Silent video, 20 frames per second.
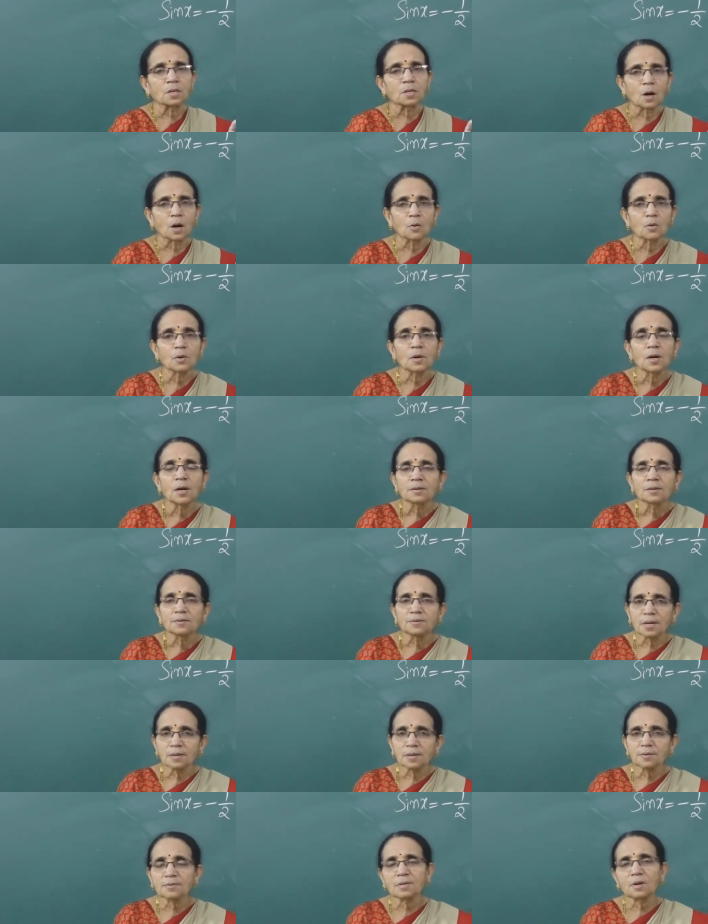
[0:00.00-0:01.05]
Now,
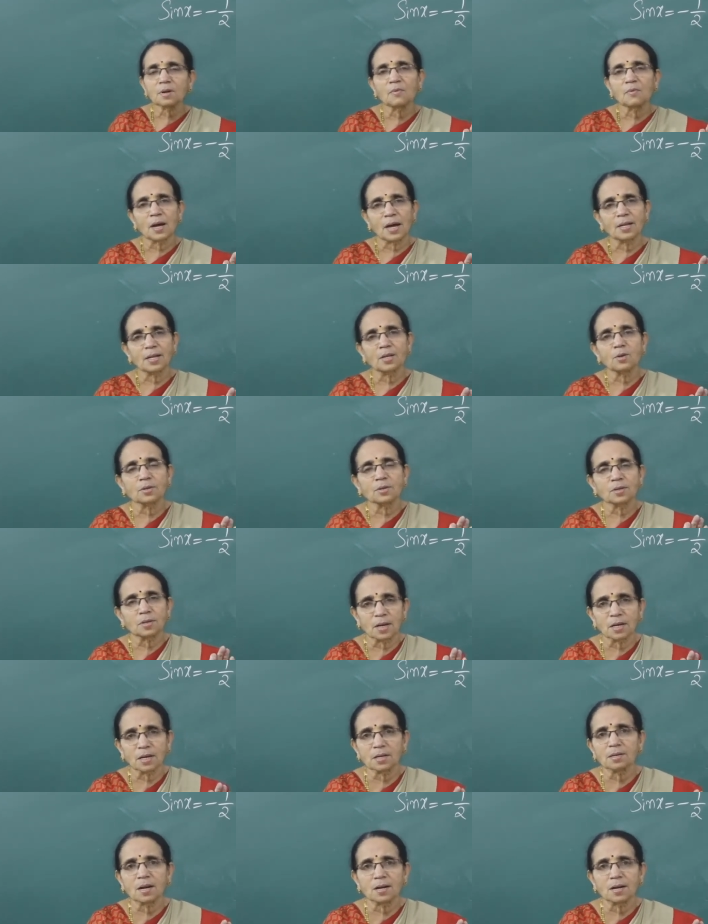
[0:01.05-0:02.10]
since the value on the
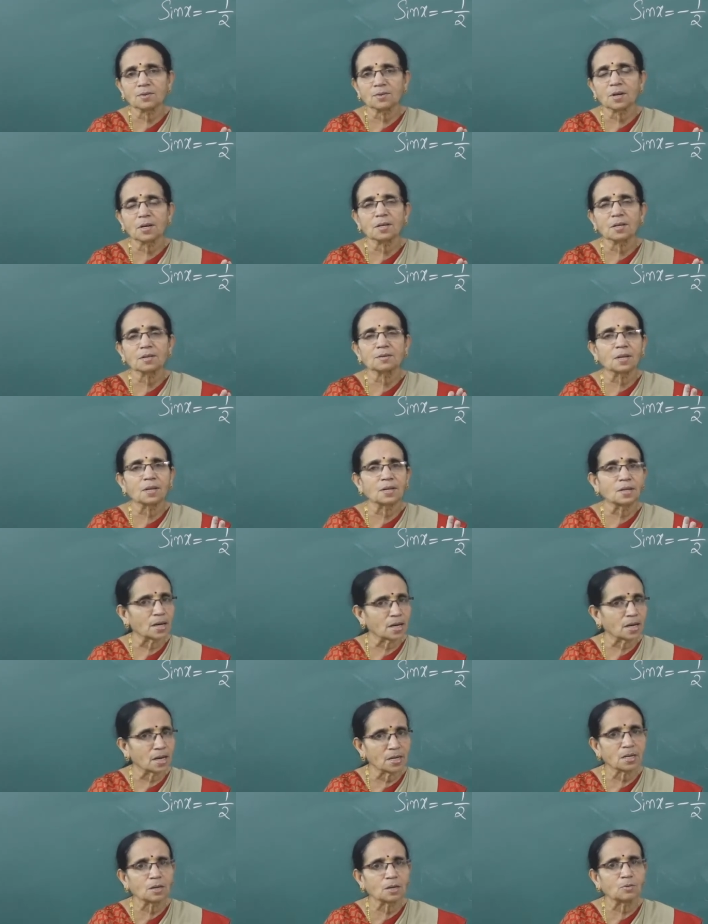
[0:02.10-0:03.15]
right hand side is a
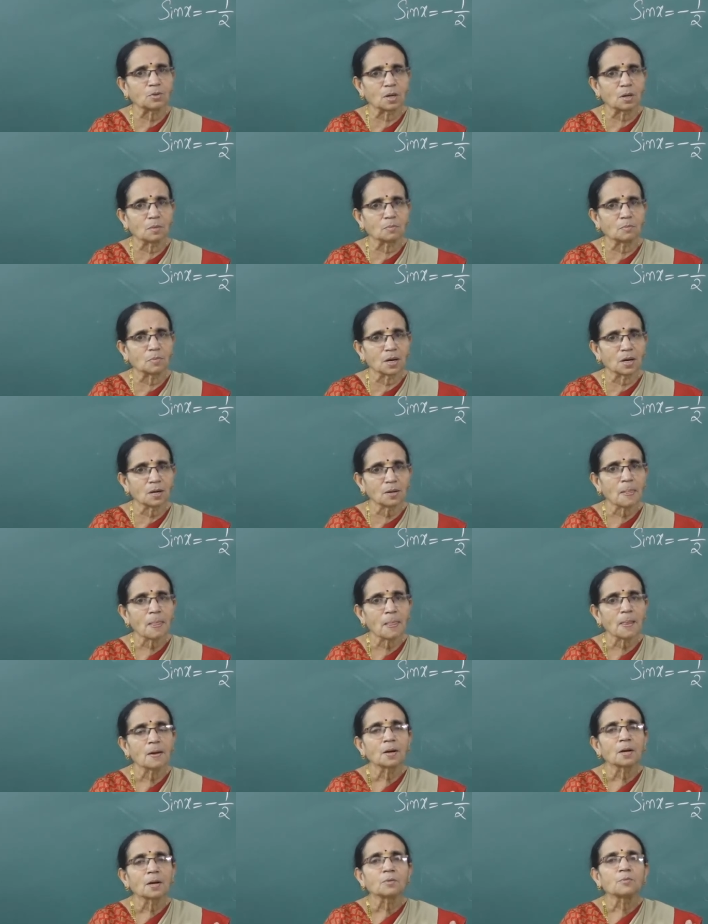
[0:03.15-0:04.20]
negative number,
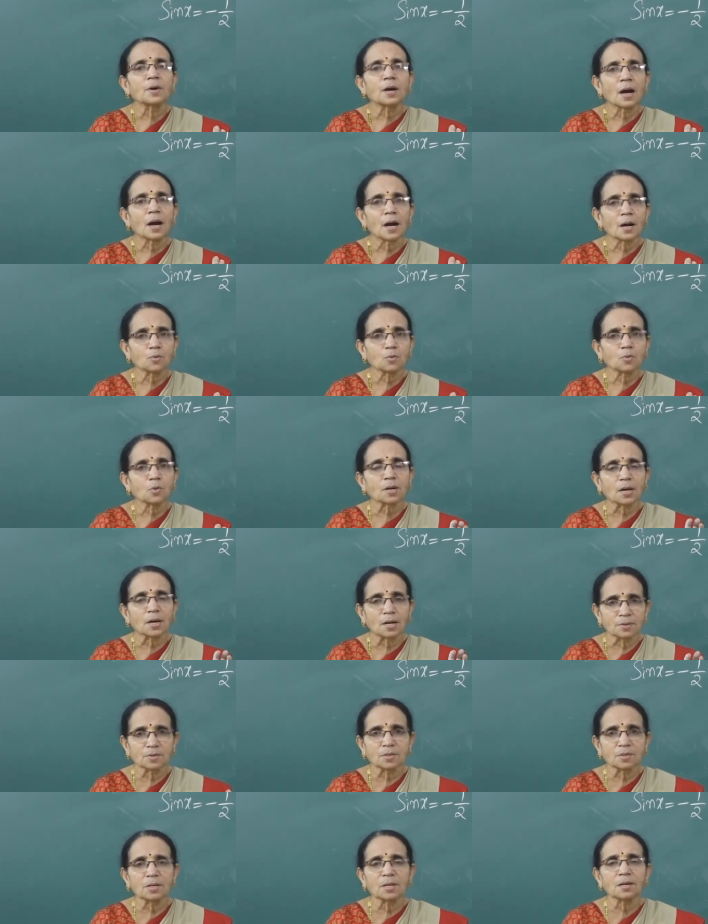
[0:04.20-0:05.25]
we have to
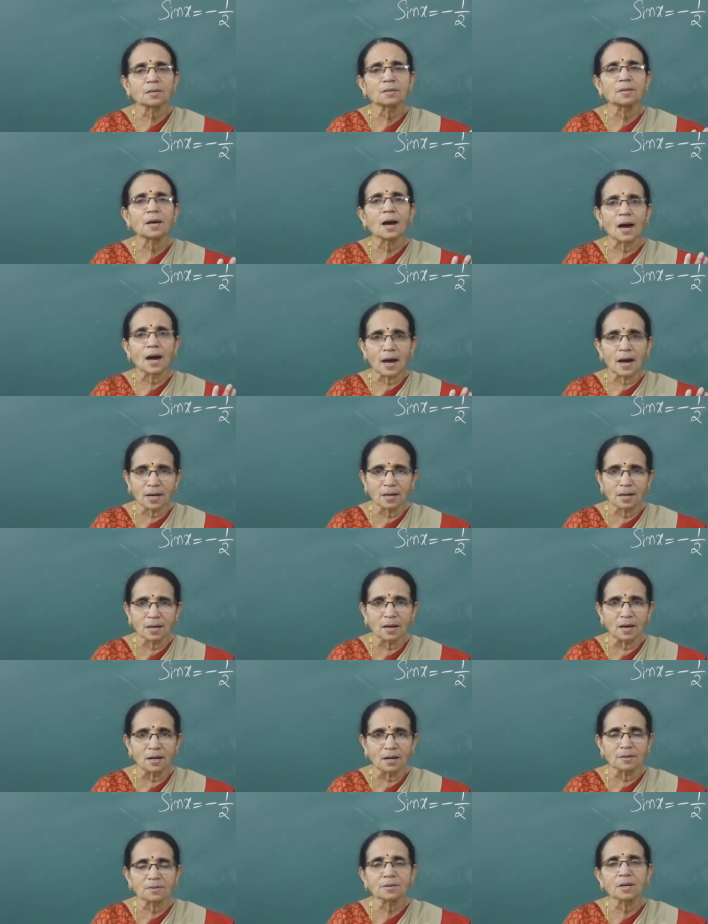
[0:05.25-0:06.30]
consider the
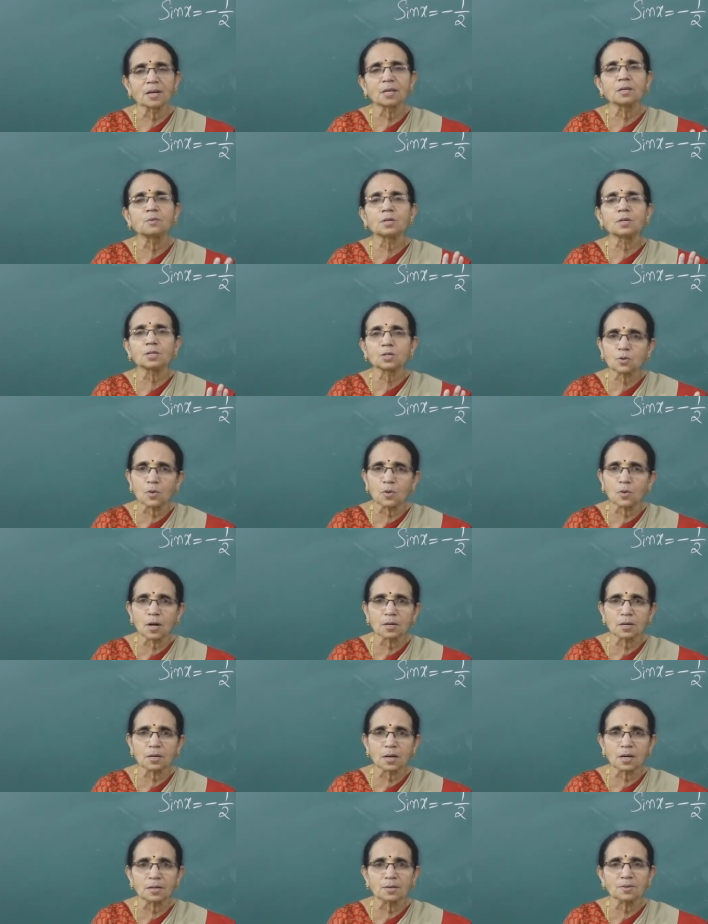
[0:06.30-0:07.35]
angles in which
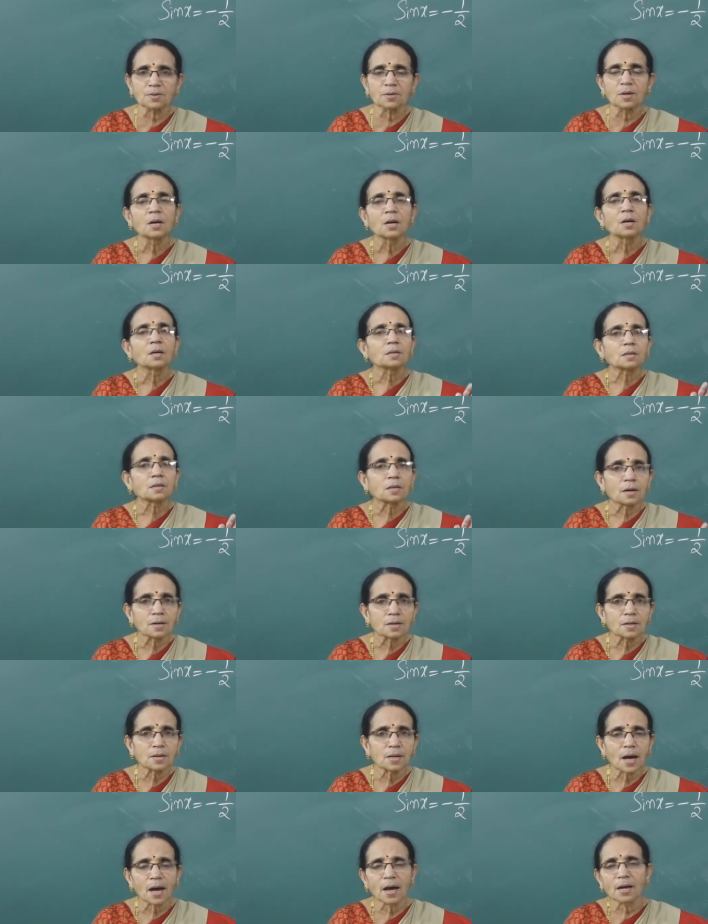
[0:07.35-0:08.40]
quadrants,
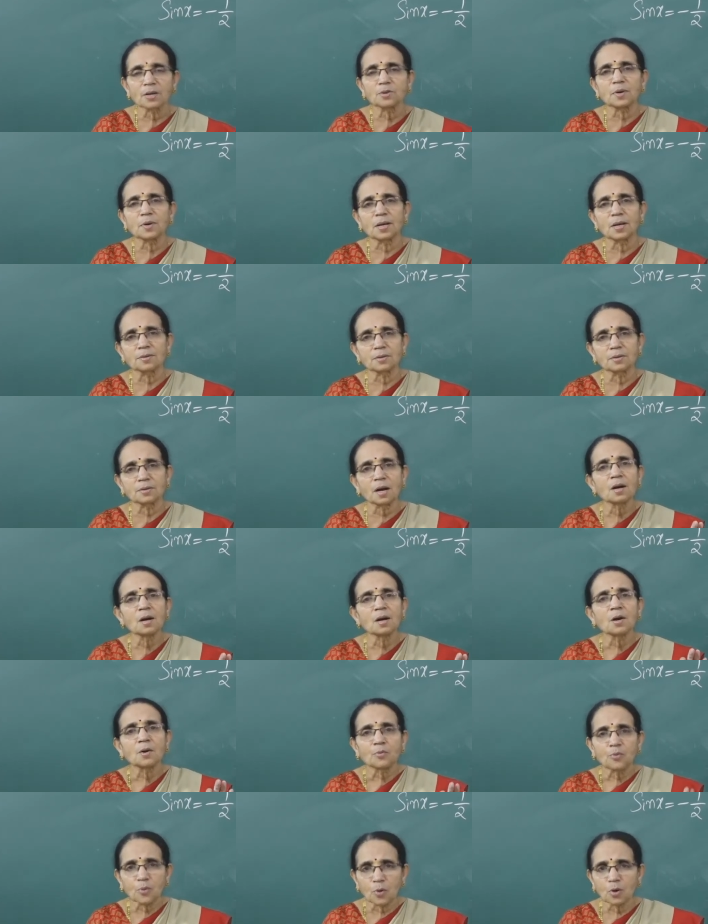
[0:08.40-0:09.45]
third as well as the
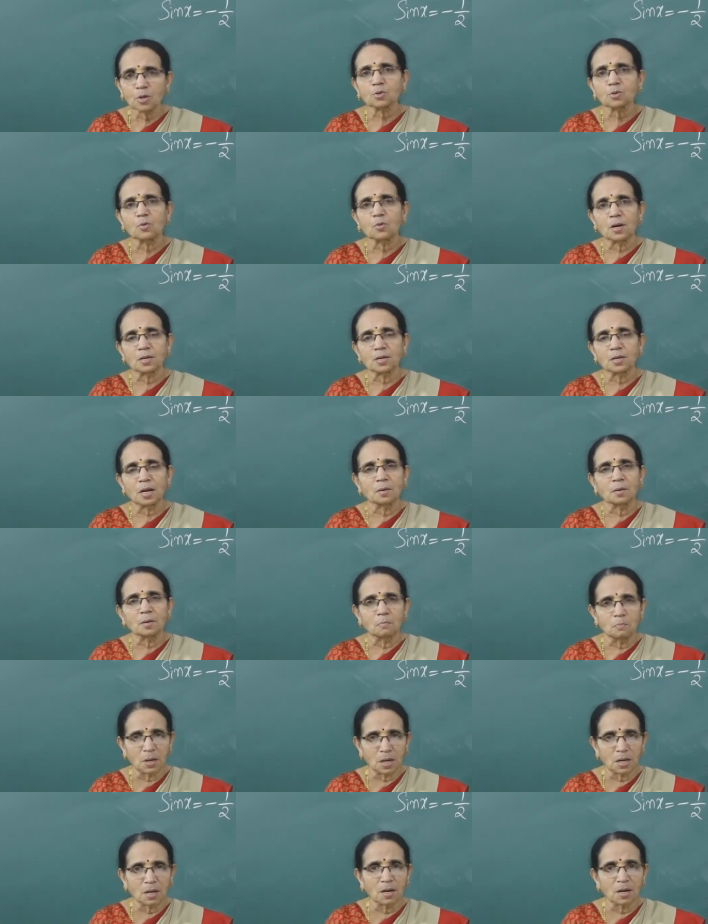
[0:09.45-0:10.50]
fourth
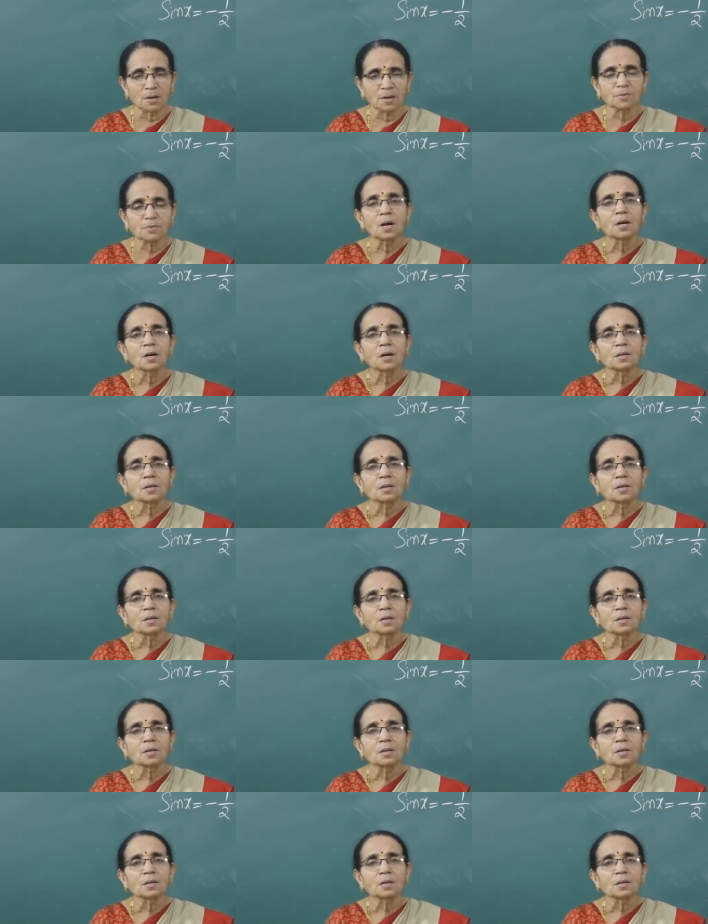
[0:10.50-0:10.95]
quadrant, because